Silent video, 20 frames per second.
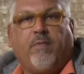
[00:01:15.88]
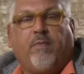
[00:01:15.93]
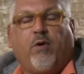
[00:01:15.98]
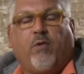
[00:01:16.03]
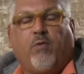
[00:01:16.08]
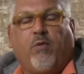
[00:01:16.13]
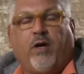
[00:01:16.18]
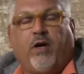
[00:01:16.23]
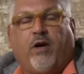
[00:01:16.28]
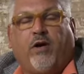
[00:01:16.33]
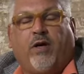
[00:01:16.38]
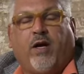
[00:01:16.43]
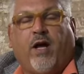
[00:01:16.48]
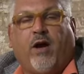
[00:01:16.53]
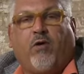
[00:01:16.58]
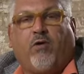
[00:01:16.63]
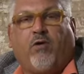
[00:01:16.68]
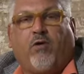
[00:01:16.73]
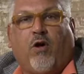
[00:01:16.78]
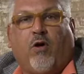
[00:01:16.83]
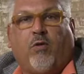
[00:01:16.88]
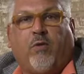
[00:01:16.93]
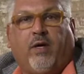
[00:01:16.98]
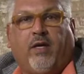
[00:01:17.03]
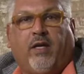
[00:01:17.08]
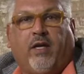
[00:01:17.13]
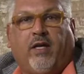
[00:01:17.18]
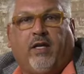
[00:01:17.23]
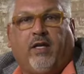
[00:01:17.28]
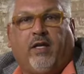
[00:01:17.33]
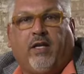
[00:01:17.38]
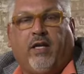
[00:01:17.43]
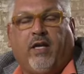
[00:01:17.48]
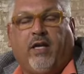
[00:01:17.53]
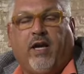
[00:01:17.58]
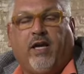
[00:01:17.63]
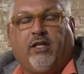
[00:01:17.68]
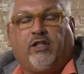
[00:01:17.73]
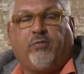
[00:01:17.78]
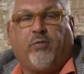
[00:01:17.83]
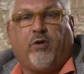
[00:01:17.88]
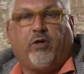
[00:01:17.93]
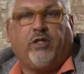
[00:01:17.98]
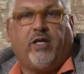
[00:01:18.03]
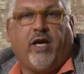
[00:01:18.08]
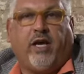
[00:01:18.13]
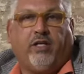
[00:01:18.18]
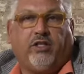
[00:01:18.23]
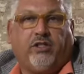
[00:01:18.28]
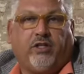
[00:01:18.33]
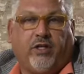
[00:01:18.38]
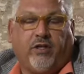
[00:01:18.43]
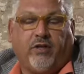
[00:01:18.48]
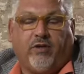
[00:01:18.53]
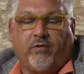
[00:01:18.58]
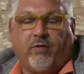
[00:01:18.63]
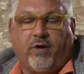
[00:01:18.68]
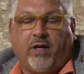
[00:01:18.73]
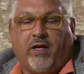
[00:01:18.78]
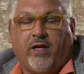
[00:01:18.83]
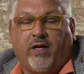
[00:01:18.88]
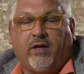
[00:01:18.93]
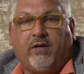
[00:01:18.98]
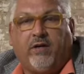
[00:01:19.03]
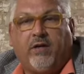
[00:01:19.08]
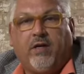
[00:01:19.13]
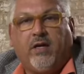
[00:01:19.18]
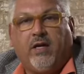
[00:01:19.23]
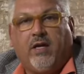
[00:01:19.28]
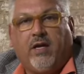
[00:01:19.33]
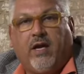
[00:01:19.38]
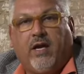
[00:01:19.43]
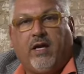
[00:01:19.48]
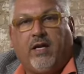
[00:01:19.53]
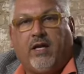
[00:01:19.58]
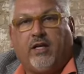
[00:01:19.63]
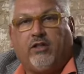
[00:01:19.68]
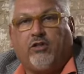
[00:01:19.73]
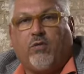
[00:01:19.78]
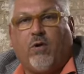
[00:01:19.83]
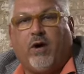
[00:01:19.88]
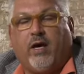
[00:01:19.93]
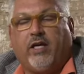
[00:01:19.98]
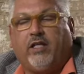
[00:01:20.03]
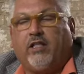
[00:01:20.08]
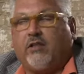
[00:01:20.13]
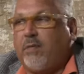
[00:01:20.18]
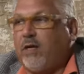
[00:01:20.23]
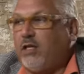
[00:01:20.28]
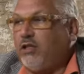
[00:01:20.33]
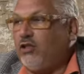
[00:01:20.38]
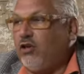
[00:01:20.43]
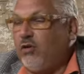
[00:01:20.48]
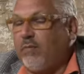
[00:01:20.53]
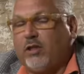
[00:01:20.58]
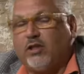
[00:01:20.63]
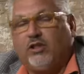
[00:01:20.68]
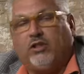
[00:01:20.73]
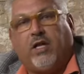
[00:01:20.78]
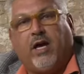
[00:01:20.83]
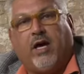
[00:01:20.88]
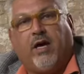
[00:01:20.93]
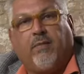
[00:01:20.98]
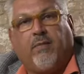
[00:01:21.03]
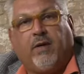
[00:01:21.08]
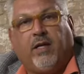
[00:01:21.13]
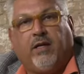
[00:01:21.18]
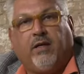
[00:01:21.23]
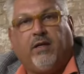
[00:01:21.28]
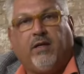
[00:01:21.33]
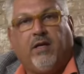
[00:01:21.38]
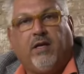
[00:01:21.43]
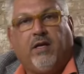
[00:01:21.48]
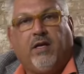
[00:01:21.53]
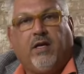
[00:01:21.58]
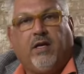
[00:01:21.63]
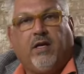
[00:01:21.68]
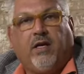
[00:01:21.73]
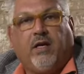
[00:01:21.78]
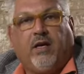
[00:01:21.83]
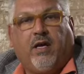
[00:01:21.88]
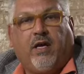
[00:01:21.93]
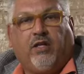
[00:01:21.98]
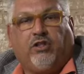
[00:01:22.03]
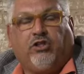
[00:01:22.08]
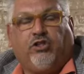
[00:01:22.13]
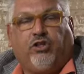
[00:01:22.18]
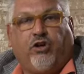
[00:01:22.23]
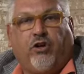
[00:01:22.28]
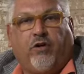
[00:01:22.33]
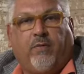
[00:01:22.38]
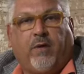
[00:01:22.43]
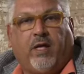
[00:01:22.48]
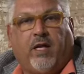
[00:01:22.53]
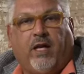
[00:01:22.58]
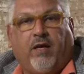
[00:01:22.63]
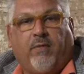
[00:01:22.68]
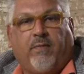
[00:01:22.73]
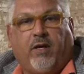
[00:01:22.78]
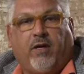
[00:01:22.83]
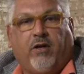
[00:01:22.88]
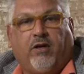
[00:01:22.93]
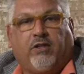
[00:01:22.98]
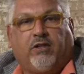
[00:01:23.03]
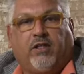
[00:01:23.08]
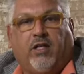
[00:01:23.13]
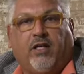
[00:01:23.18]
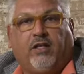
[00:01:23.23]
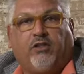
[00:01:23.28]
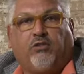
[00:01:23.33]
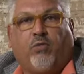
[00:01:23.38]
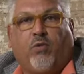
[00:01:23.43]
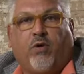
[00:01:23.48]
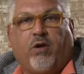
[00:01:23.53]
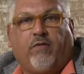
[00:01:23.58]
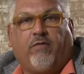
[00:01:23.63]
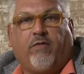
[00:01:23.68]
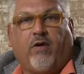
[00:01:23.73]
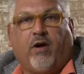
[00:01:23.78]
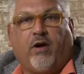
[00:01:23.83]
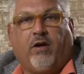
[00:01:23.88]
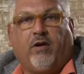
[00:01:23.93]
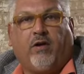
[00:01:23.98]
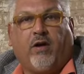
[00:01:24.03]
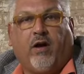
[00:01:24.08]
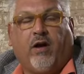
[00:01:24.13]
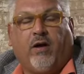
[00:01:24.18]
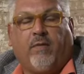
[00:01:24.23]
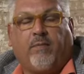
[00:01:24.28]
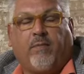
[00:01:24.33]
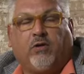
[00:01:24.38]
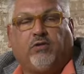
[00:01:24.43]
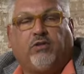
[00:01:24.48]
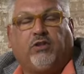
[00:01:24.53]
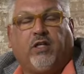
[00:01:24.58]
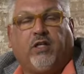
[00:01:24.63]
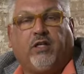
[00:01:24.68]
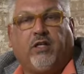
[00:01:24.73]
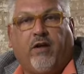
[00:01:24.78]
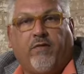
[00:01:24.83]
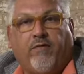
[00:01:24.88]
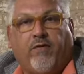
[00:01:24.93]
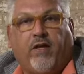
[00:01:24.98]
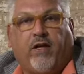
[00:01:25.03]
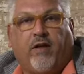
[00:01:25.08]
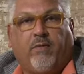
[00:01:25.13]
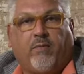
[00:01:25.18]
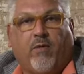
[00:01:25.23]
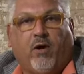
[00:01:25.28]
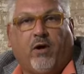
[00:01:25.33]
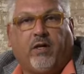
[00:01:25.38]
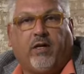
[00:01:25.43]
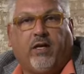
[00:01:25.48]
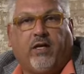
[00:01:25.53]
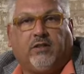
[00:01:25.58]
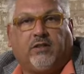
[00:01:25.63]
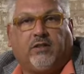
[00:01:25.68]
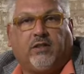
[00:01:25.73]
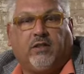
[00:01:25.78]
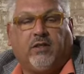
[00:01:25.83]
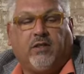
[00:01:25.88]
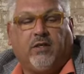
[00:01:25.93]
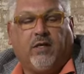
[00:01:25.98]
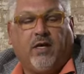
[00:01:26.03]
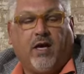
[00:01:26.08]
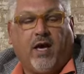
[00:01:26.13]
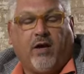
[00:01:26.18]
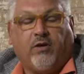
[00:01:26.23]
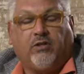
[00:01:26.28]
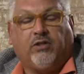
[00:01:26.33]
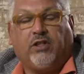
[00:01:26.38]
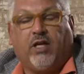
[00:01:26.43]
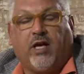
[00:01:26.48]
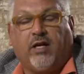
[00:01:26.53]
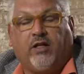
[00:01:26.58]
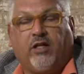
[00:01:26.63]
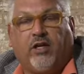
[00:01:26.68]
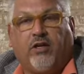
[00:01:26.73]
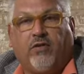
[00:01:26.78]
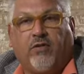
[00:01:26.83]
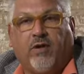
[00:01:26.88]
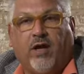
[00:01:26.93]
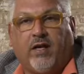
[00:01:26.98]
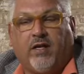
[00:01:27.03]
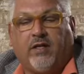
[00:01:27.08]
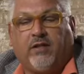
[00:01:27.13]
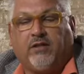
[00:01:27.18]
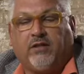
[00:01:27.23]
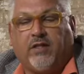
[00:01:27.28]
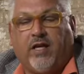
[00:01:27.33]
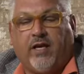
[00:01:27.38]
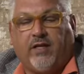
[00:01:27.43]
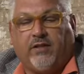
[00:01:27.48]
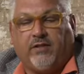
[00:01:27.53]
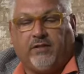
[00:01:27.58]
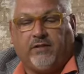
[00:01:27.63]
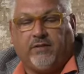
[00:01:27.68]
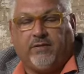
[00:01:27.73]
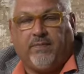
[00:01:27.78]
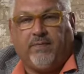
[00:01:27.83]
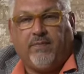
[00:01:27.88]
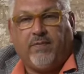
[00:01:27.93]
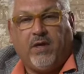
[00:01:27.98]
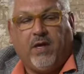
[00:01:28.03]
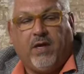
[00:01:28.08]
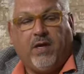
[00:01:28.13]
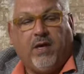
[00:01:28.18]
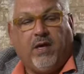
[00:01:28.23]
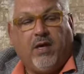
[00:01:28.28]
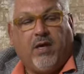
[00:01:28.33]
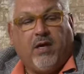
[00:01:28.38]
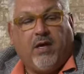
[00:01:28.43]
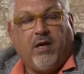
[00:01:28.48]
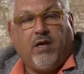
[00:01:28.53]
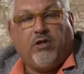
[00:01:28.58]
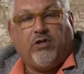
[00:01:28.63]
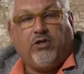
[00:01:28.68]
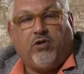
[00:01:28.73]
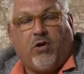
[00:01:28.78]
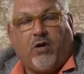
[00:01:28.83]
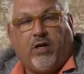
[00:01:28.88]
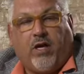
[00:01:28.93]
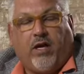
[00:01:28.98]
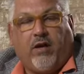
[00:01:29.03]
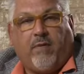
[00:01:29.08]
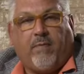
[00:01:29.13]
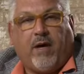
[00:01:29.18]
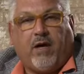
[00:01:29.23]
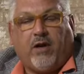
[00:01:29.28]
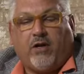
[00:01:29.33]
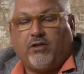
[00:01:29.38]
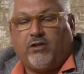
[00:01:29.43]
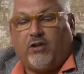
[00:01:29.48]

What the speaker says: but we are now growing in the exportation arena, and that's why I spend so much time in Germany, because it is one of our most significant markets outside the United States. Talking about our